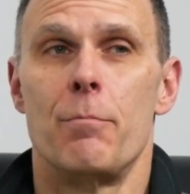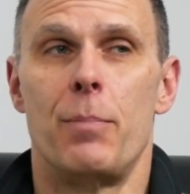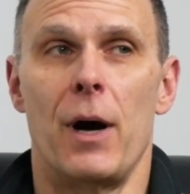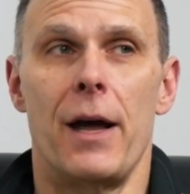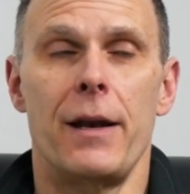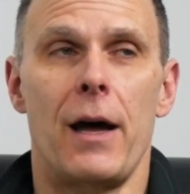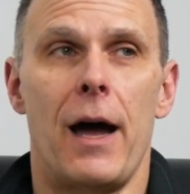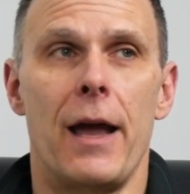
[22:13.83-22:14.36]

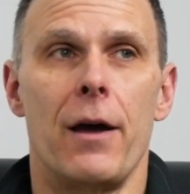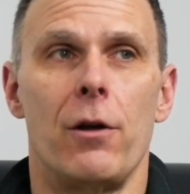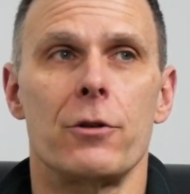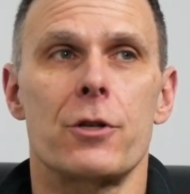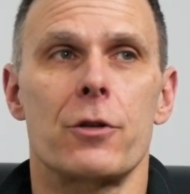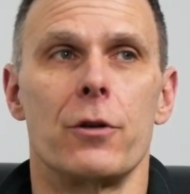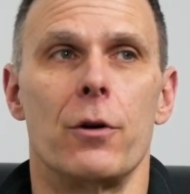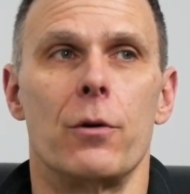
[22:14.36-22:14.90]
But I
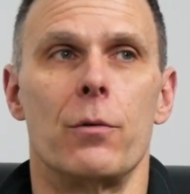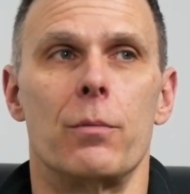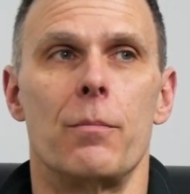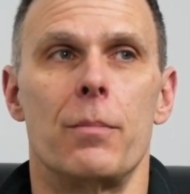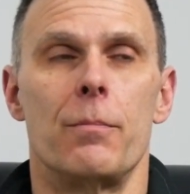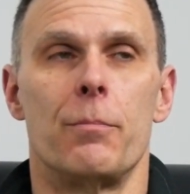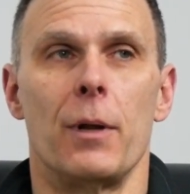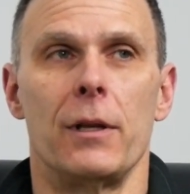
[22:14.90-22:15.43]
also
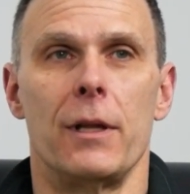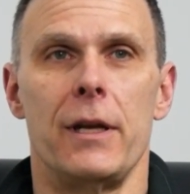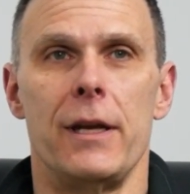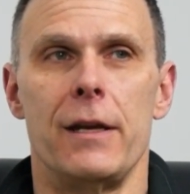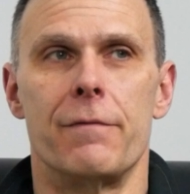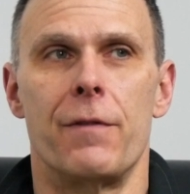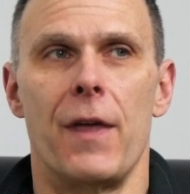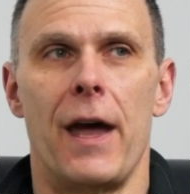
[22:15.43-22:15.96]

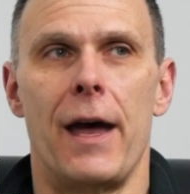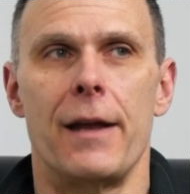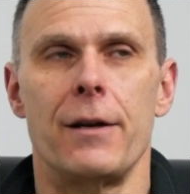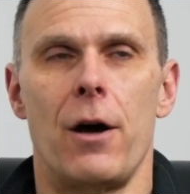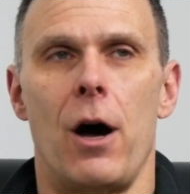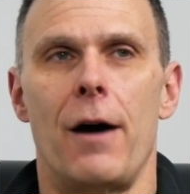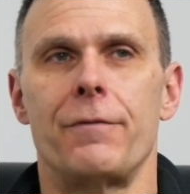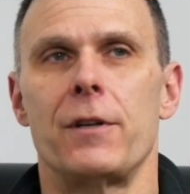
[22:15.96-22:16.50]
believe that
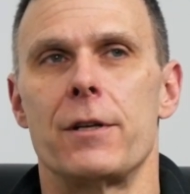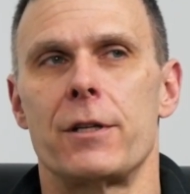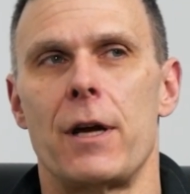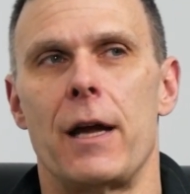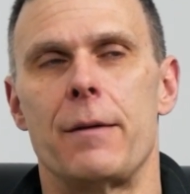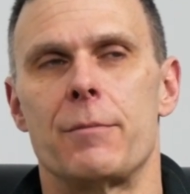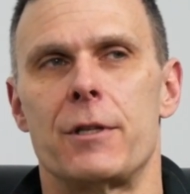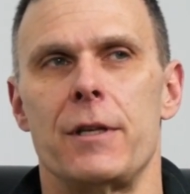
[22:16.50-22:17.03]

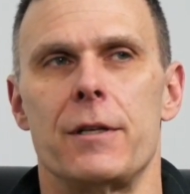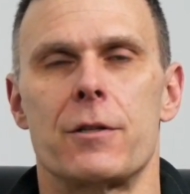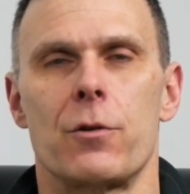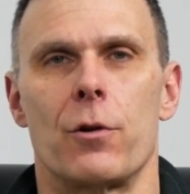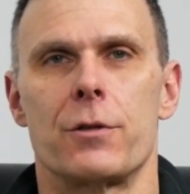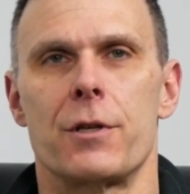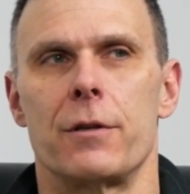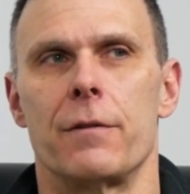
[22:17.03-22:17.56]
oftentimes these
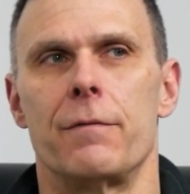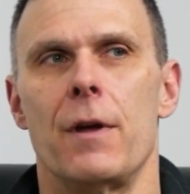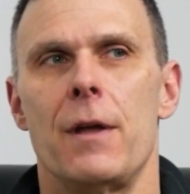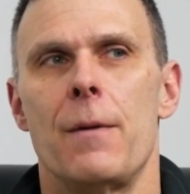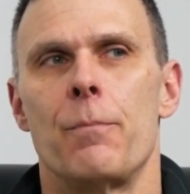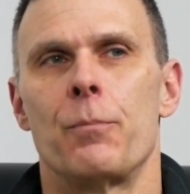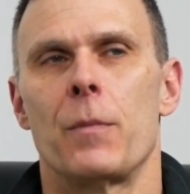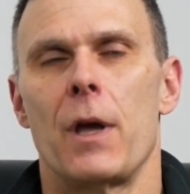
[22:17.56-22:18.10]
sorts of,
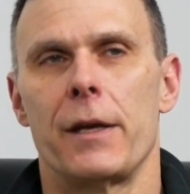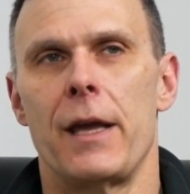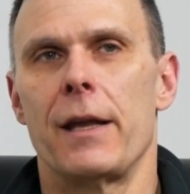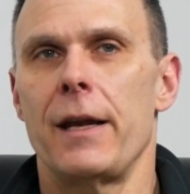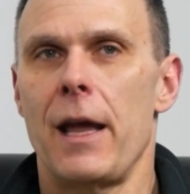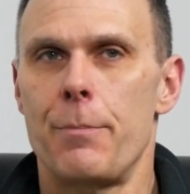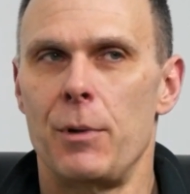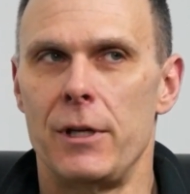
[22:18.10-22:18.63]

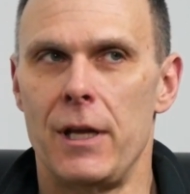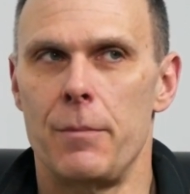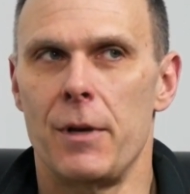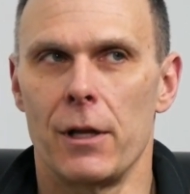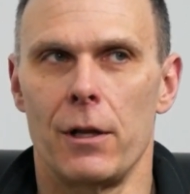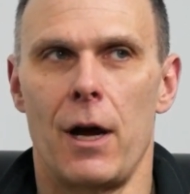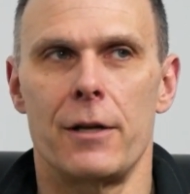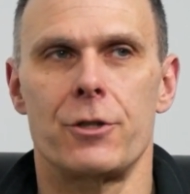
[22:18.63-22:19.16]
again,
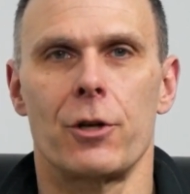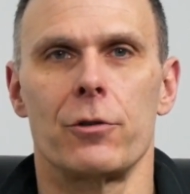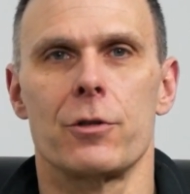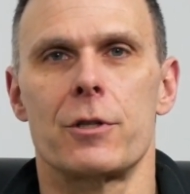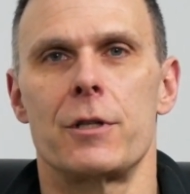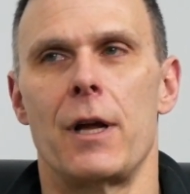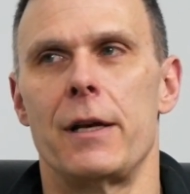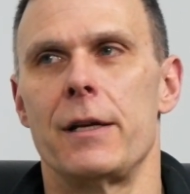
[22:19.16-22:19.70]
epidemiological
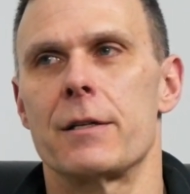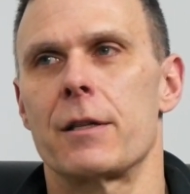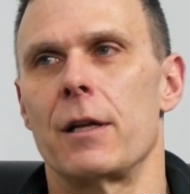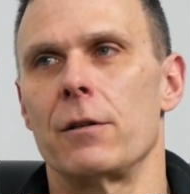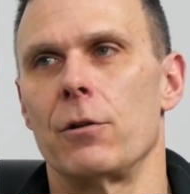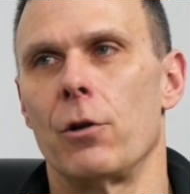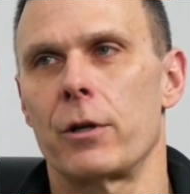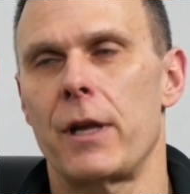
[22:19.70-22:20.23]
studies
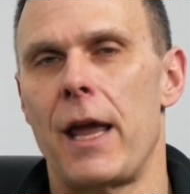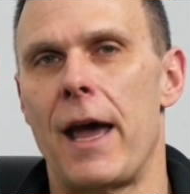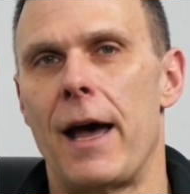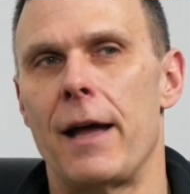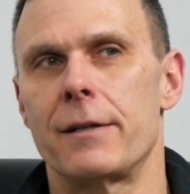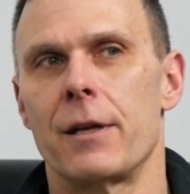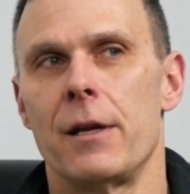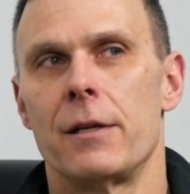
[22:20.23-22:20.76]
that look
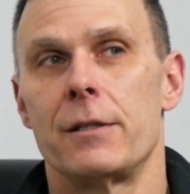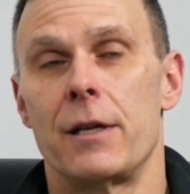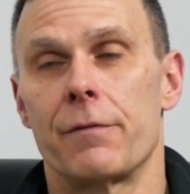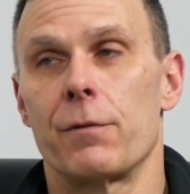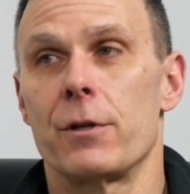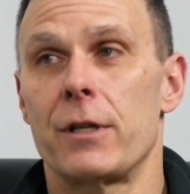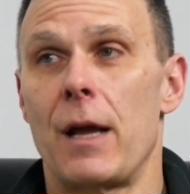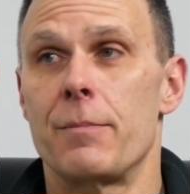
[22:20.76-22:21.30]
at
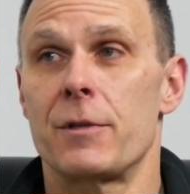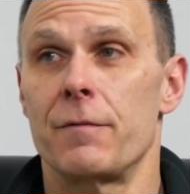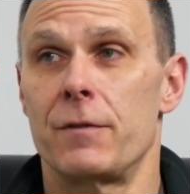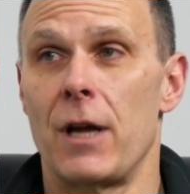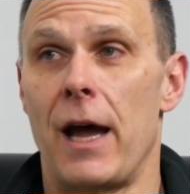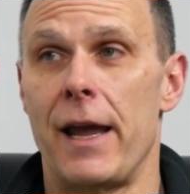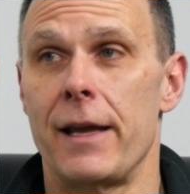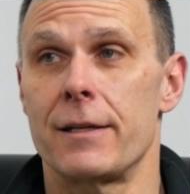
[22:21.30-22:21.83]
different types of
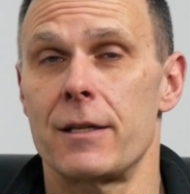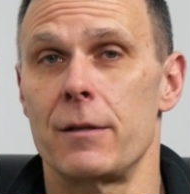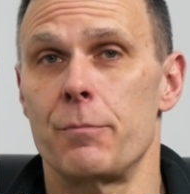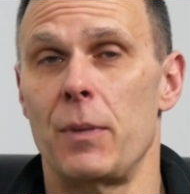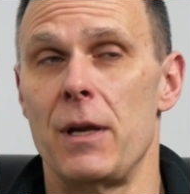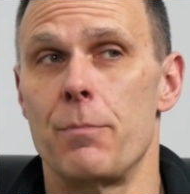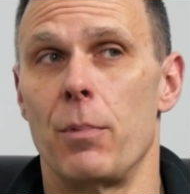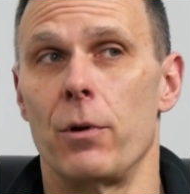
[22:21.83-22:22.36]
diets in
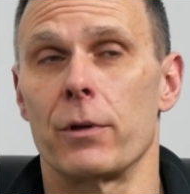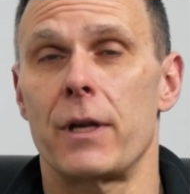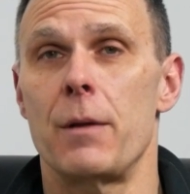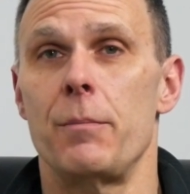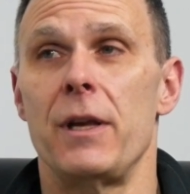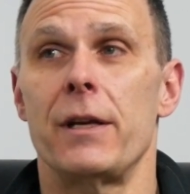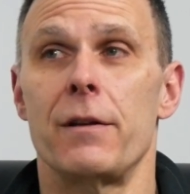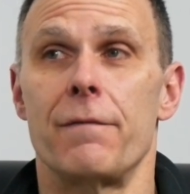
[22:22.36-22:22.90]
people
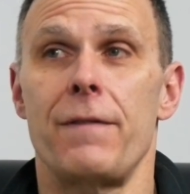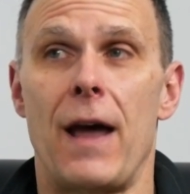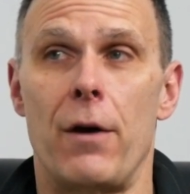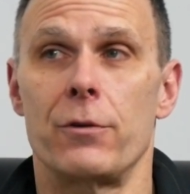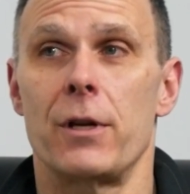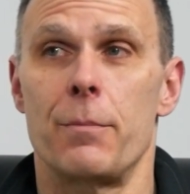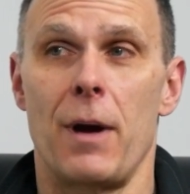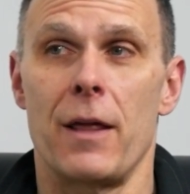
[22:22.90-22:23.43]
can be
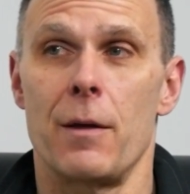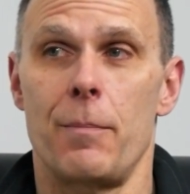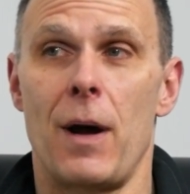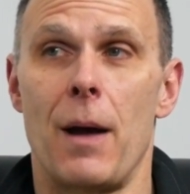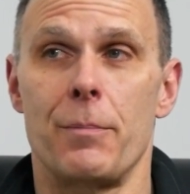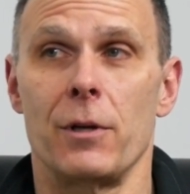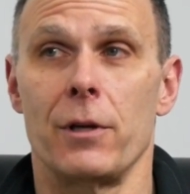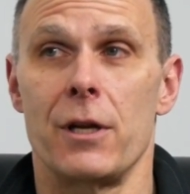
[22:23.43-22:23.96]
confounded by the
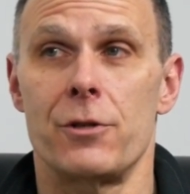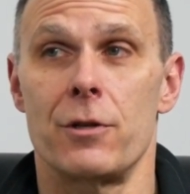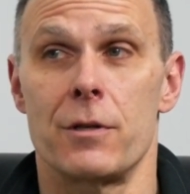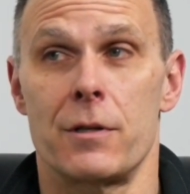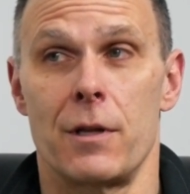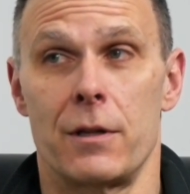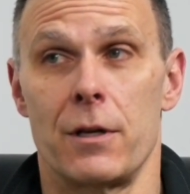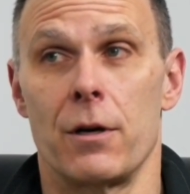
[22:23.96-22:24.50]

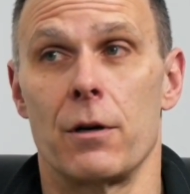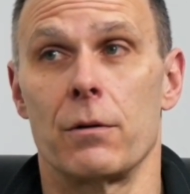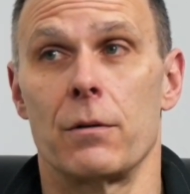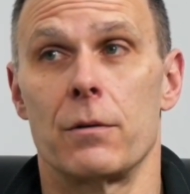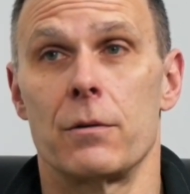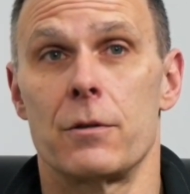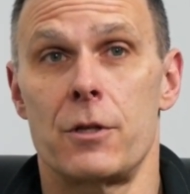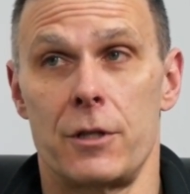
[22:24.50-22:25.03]
populations that they're
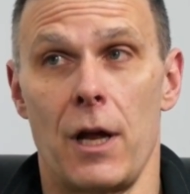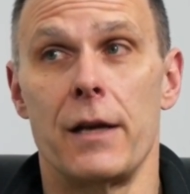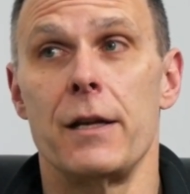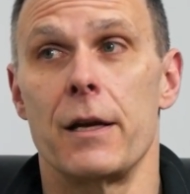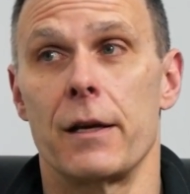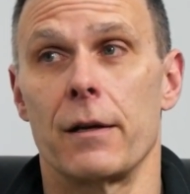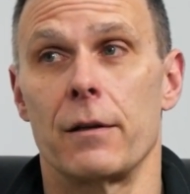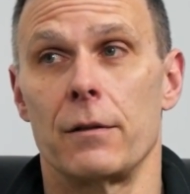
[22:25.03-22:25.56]

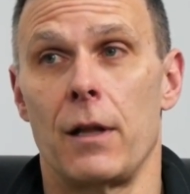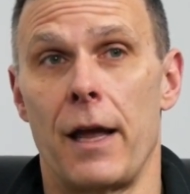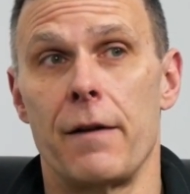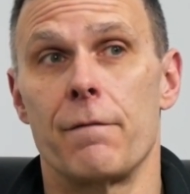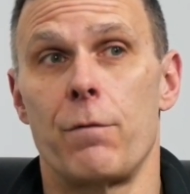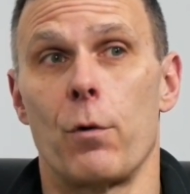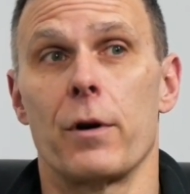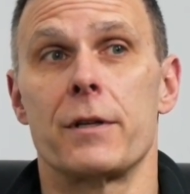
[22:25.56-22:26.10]
studying.
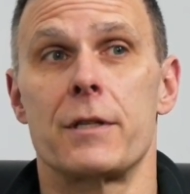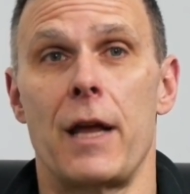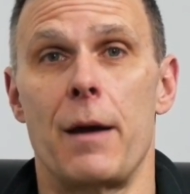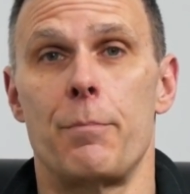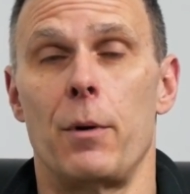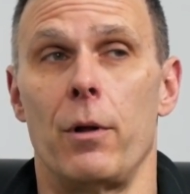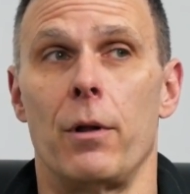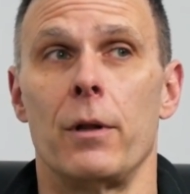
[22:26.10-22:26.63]
Like, for
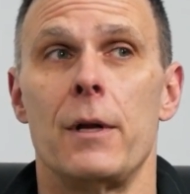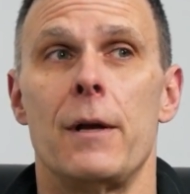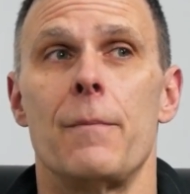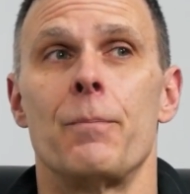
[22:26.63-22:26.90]
example,